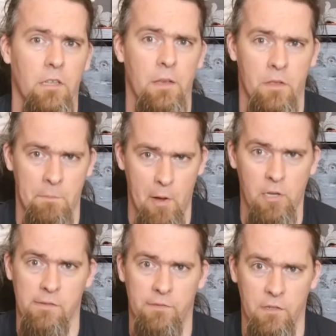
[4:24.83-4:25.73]
the
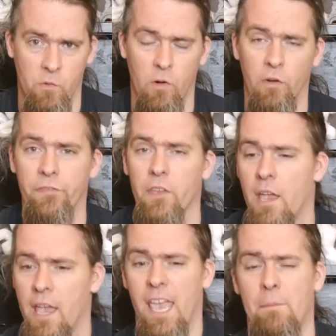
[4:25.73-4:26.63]
boss of the Dwarves,
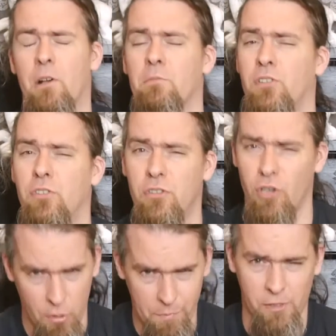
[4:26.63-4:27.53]
he becomes
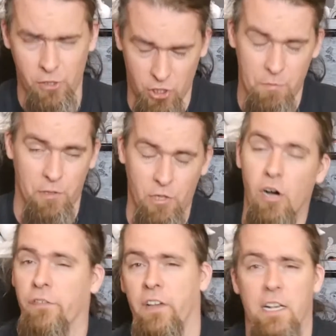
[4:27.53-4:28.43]
super, super
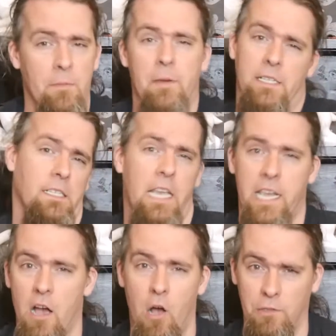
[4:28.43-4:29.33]
tough and can basically take
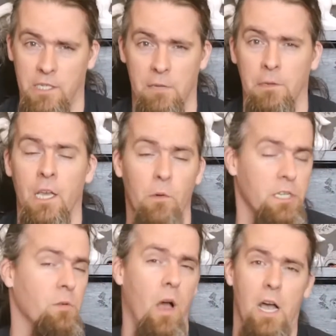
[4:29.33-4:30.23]
out a whole team,
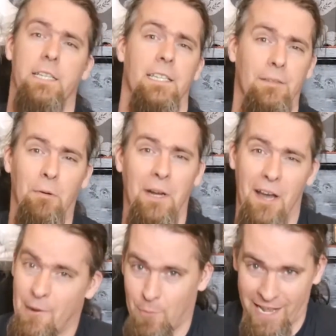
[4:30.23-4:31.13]
which is what I did when
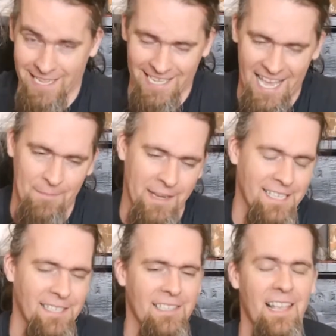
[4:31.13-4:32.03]
I played the game
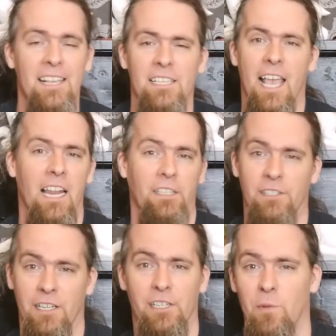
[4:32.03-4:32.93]
against
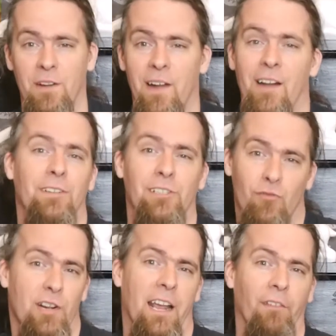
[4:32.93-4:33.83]
Skeletons. I just went around
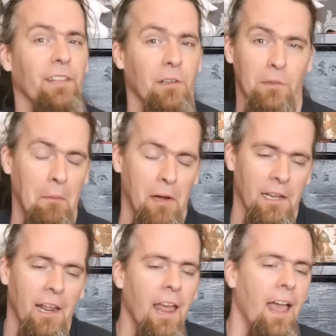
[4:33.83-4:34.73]
destroying everything. It was brilliant.